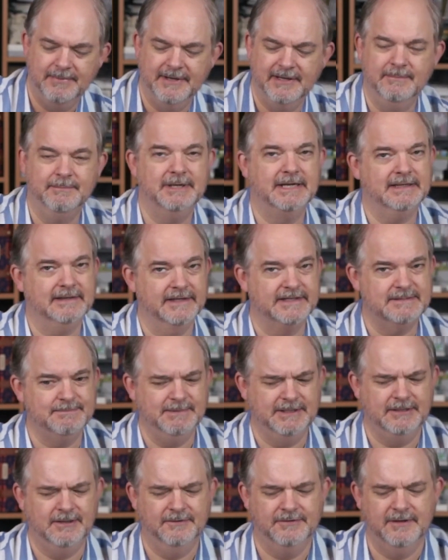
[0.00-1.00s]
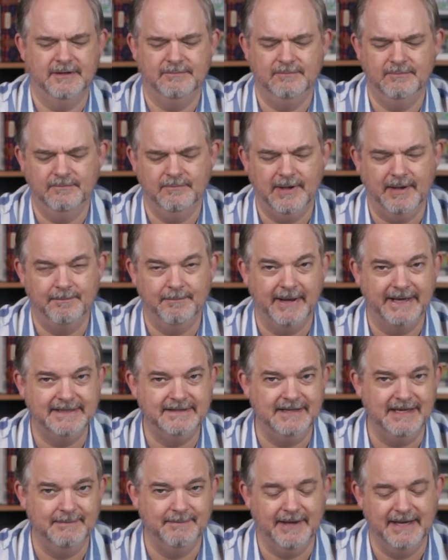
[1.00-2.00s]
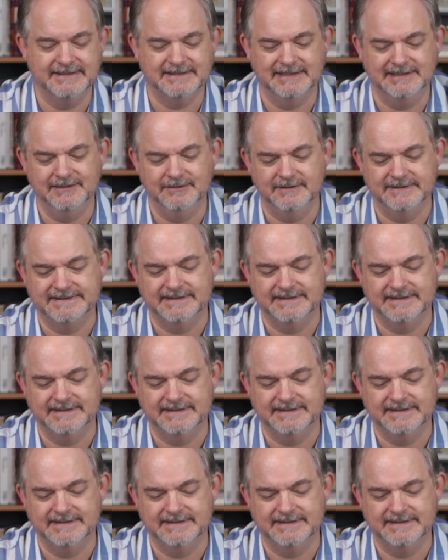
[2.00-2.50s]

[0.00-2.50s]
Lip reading: bid, but it lets me know that my team has a little